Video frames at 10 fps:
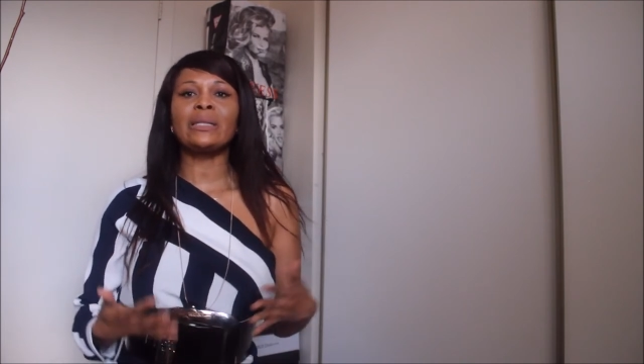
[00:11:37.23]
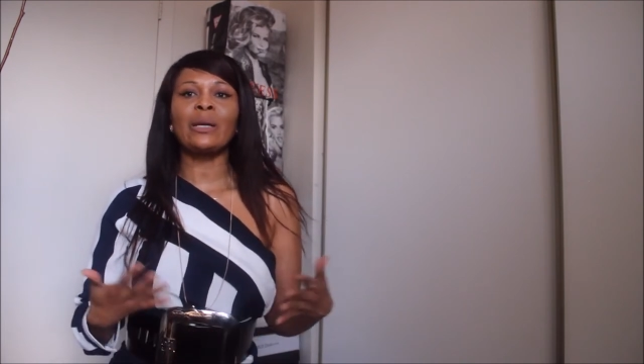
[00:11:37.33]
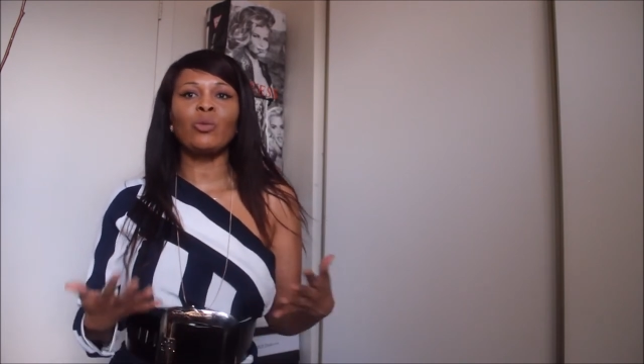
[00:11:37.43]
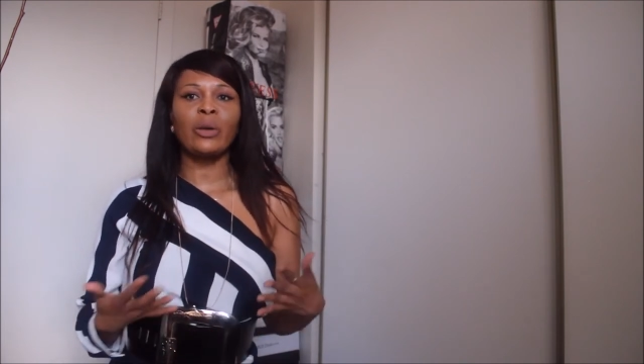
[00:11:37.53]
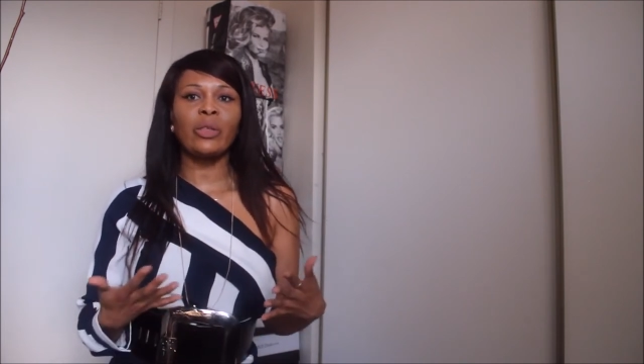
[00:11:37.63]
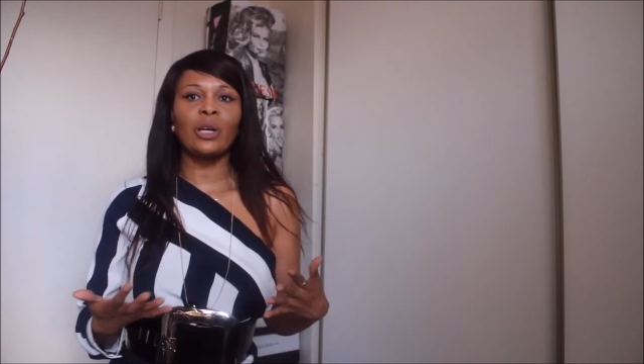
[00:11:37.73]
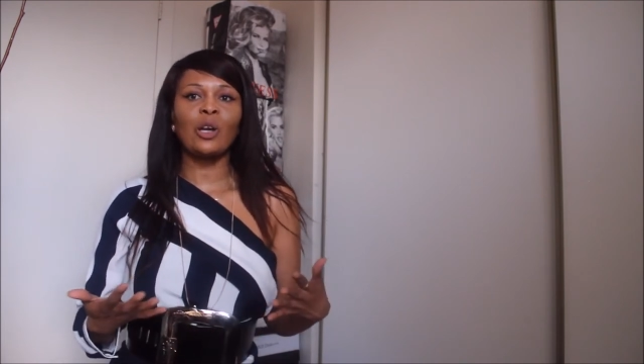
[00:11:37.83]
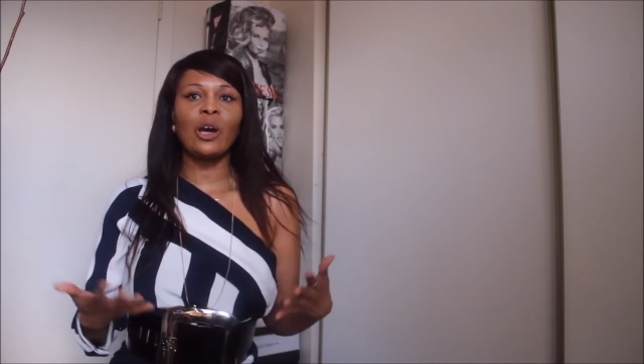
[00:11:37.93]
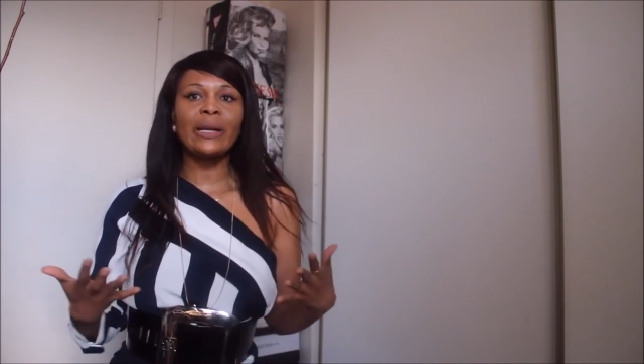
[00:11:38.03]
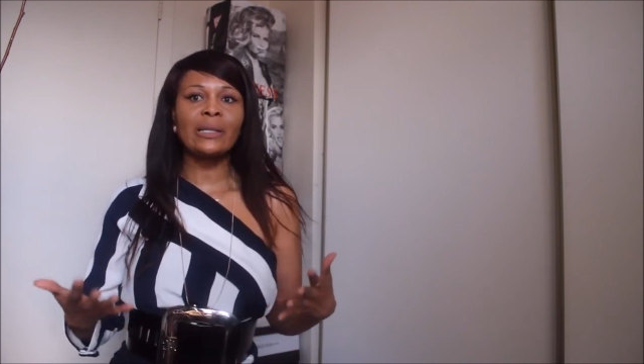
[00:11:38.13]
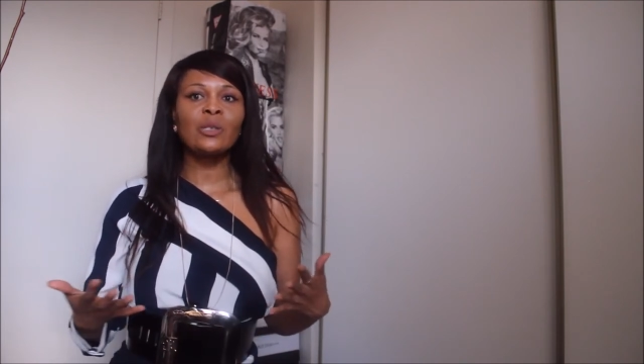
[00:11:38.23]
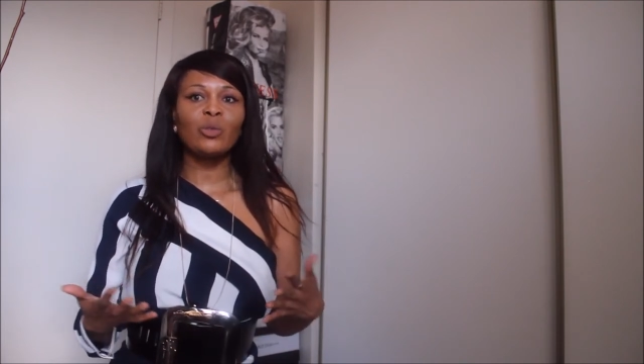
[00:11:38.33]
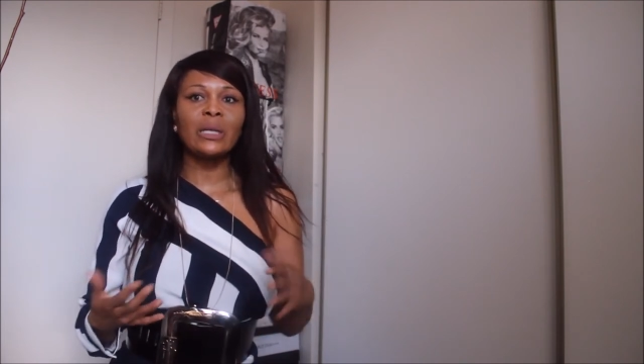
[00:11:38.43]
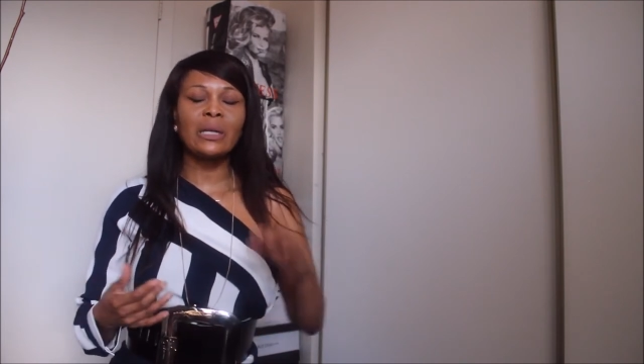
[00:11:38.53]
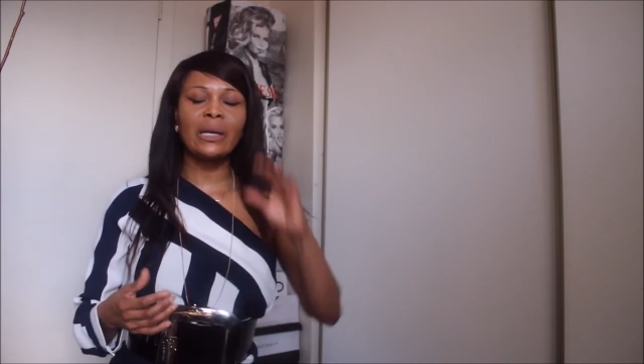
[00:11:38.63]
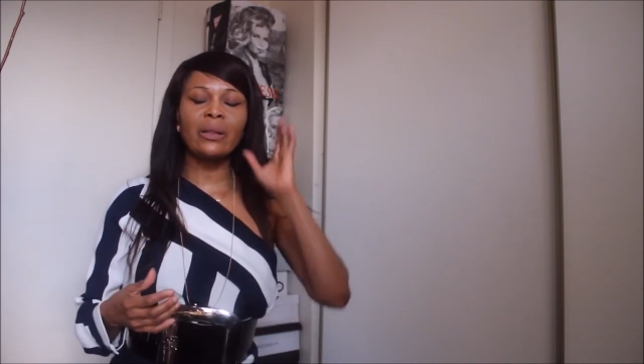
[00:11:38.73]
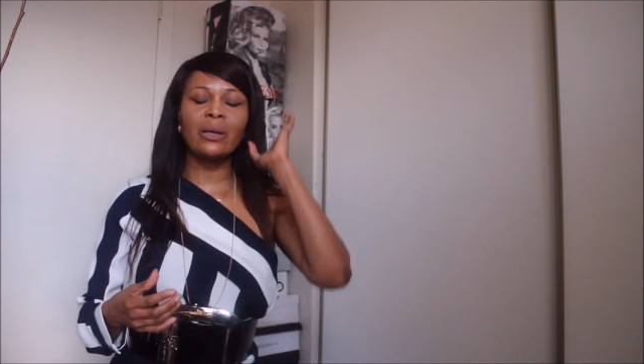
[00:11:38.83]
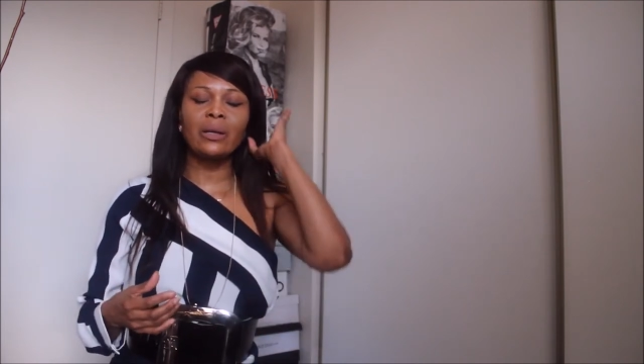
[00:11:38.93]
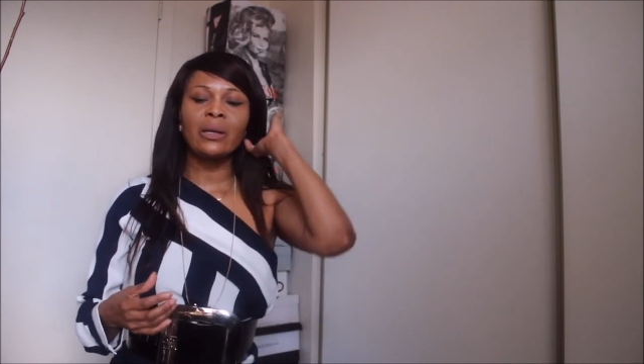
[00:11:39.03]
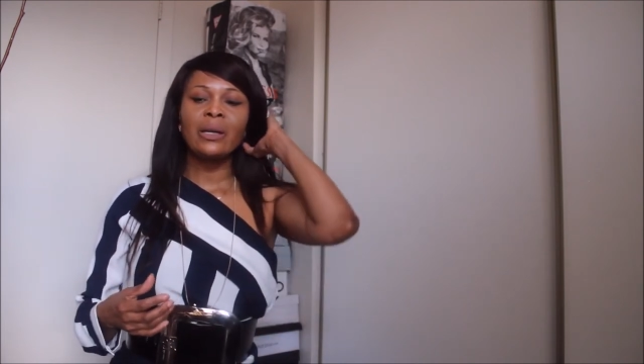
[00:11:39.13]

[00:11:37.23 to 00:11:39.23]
and whether or not it's real leather.